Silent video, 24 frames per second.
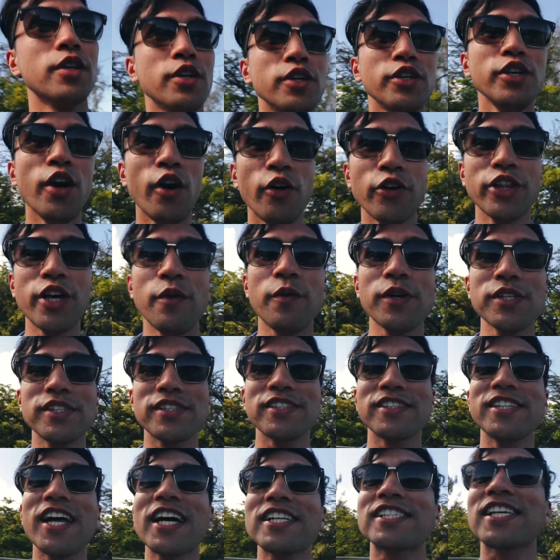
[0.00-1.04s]
Yo,
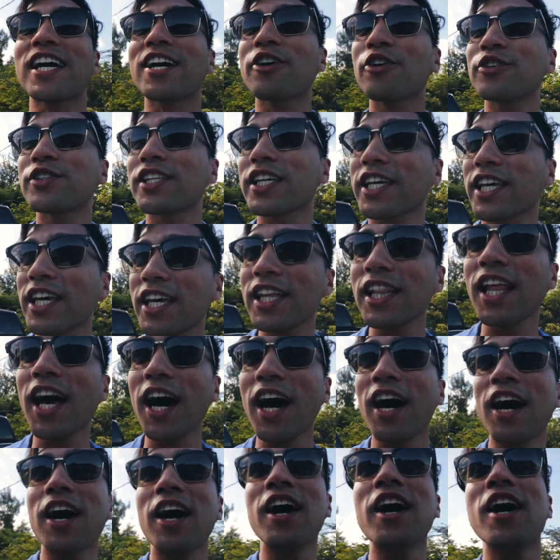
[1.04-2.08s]
that's a good
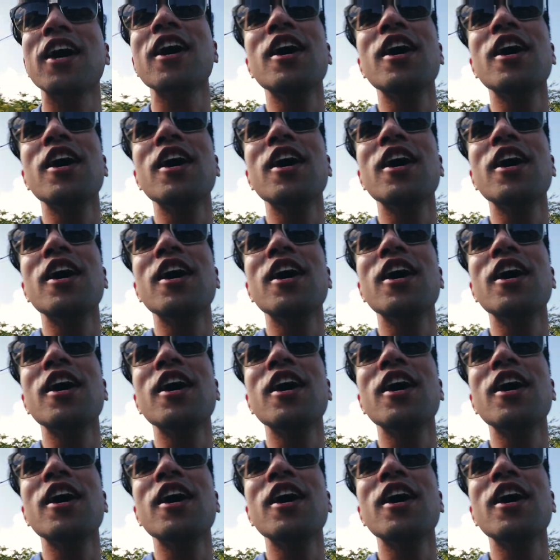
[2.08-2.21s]
tequila!